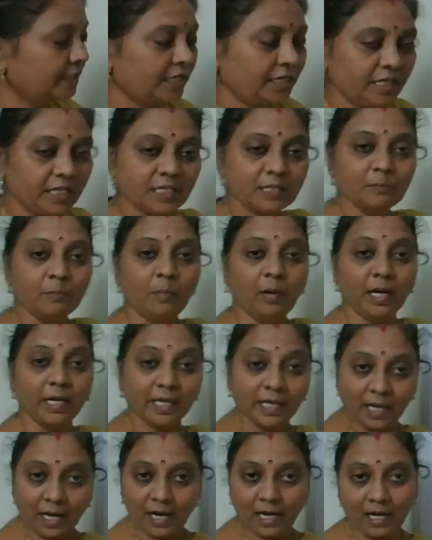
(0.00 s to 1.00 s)
He is
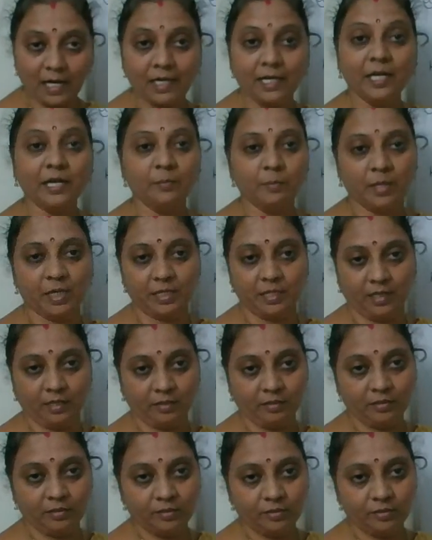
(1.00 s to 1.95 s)
my elder brother.